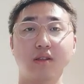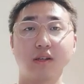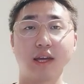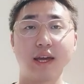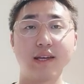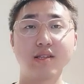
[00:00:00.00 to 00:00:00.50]

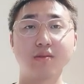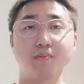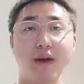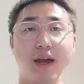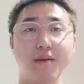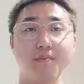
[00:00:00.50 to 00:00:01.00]
case
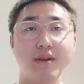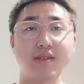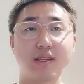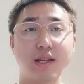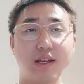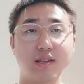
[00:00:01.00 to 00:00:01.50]
by
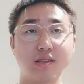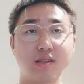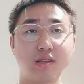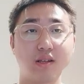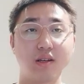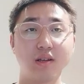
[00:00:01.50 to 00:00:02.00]
business
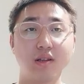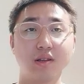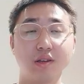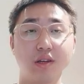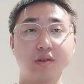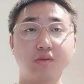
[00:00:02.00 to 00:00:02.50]

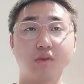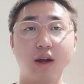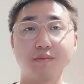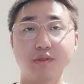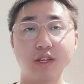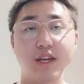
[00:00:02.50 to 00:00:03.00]

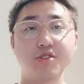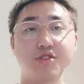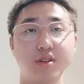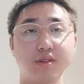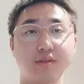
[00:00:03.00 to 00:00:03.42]
interruption.